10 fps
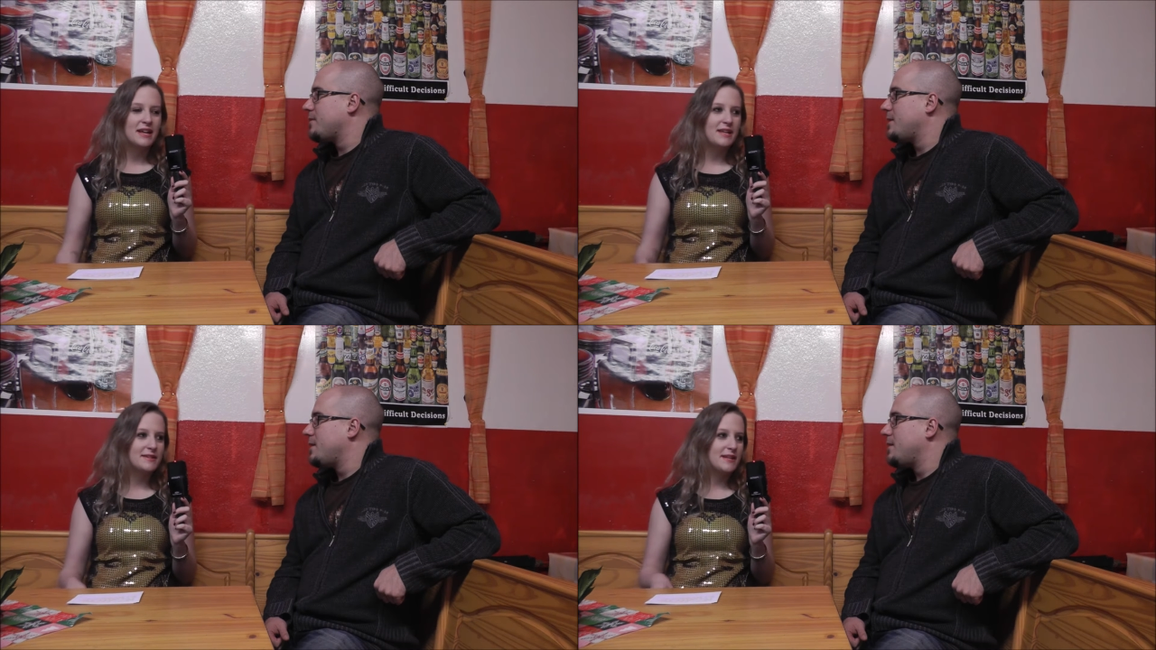
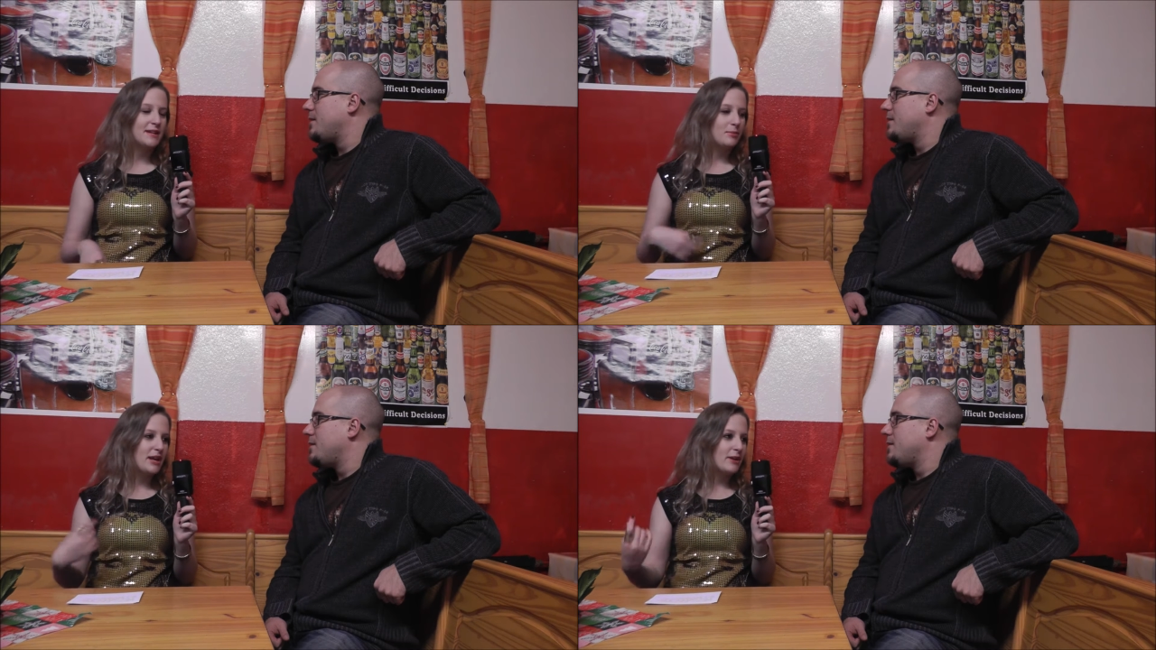
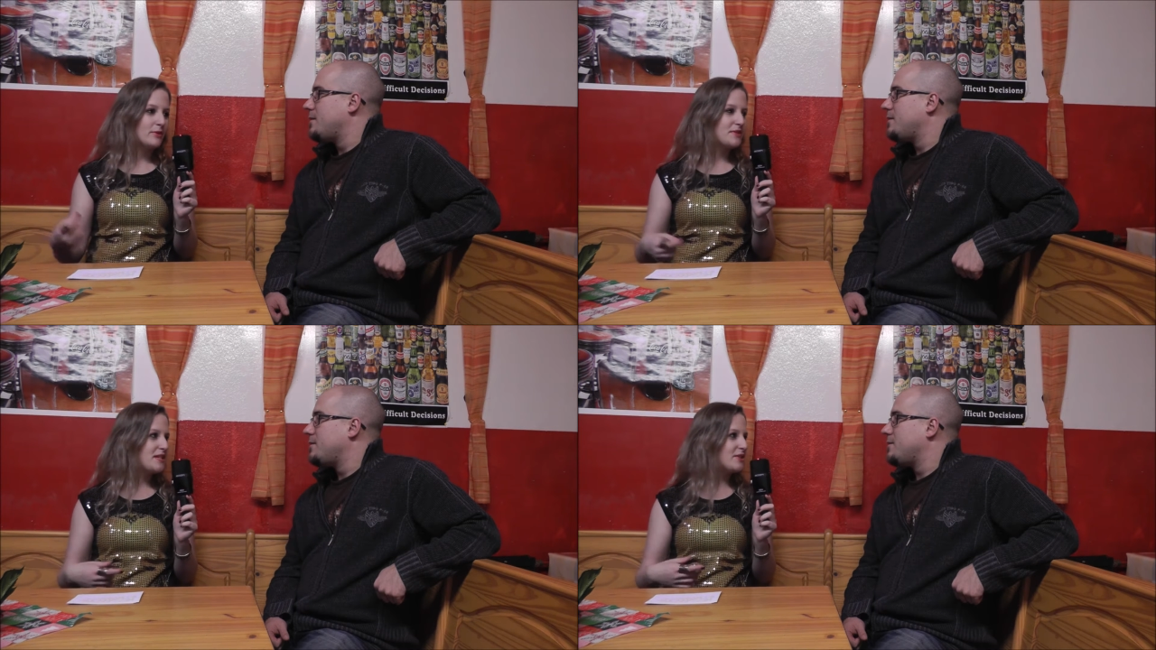Speaker 1: Isaac playing
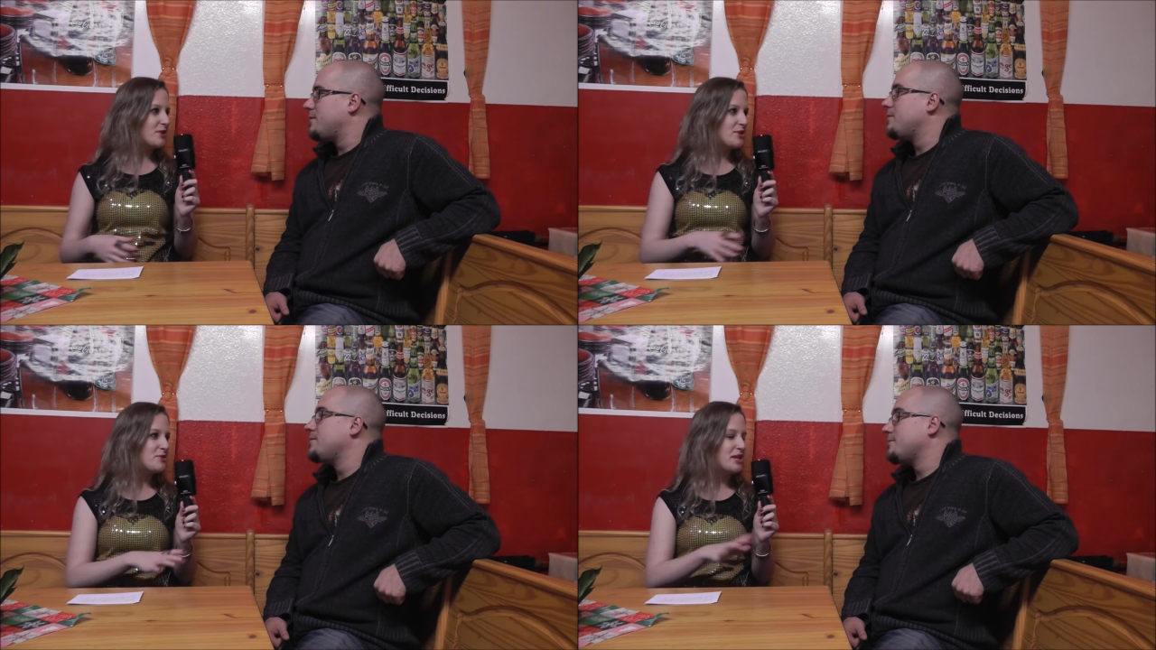with sticks,
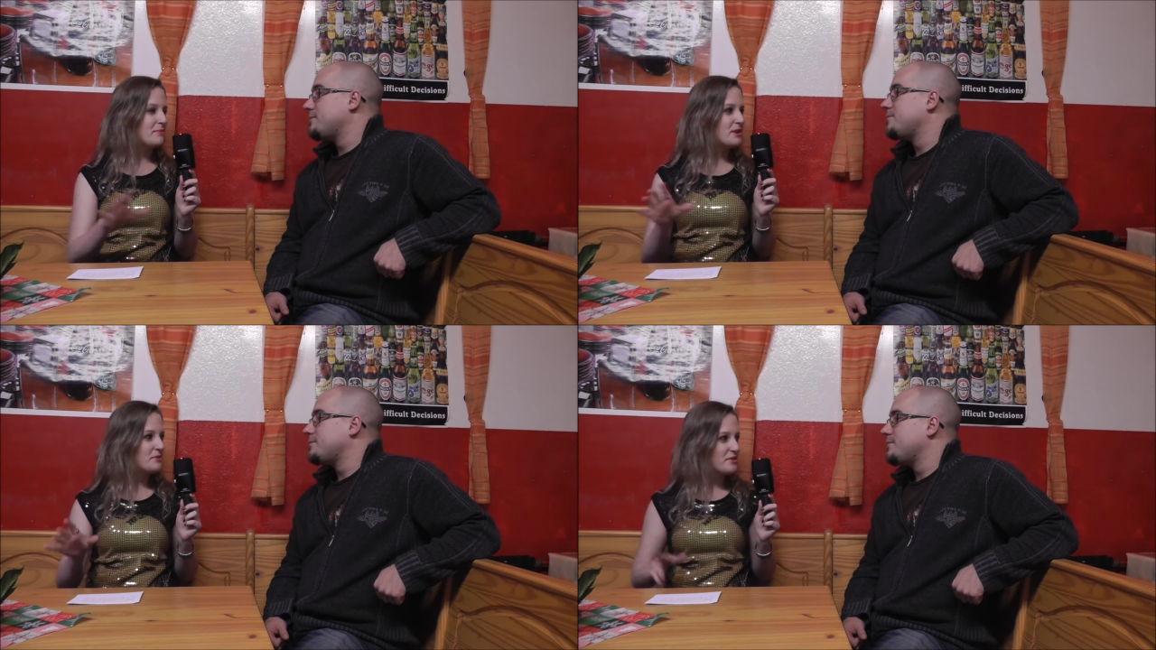or you
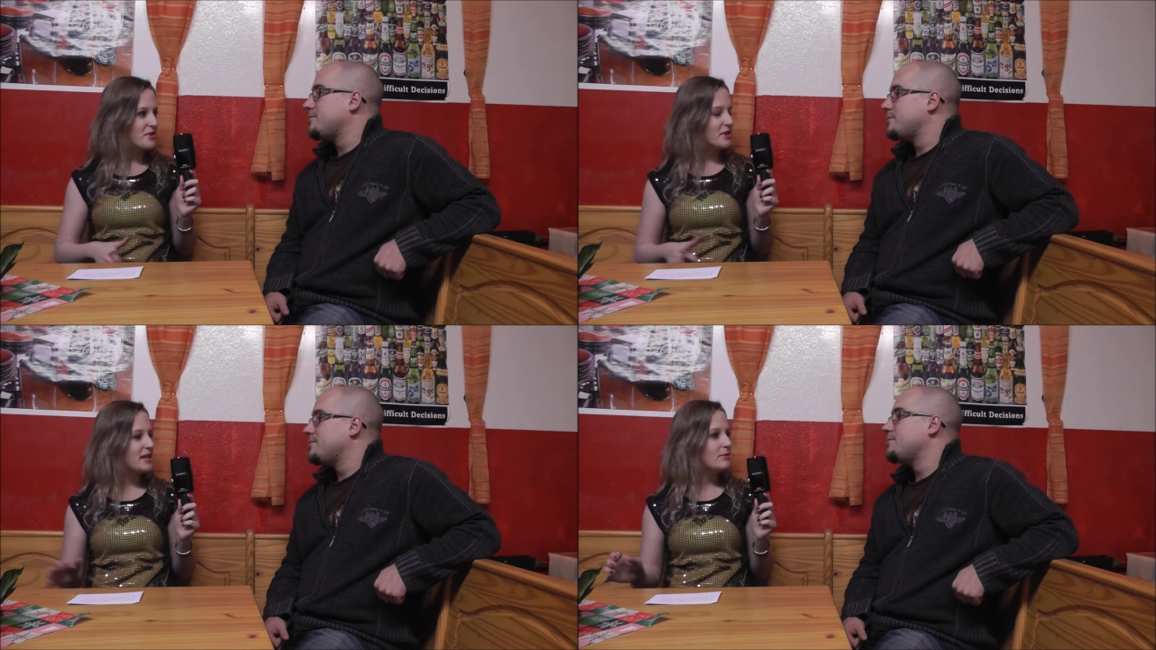jumping with
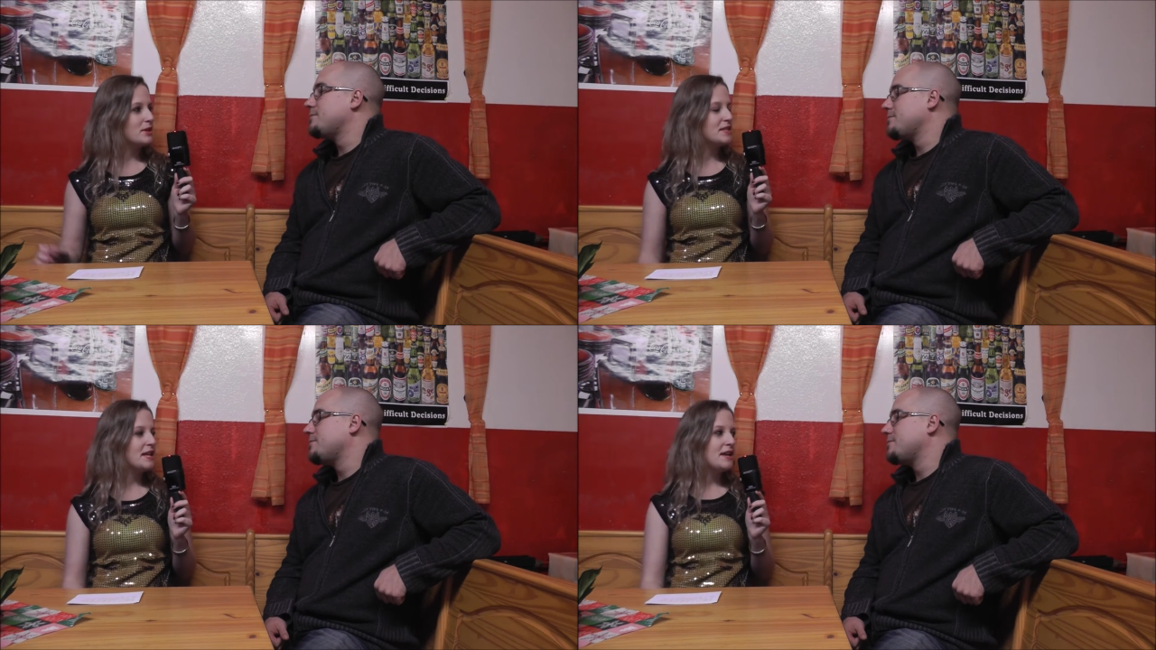your
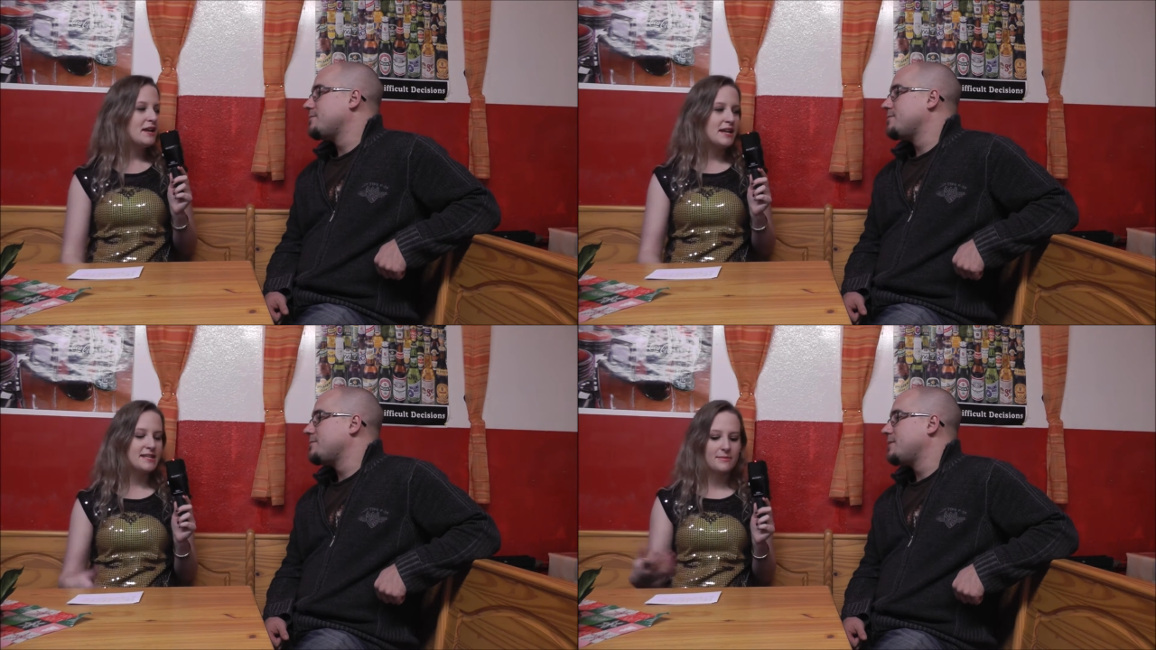keyboard, is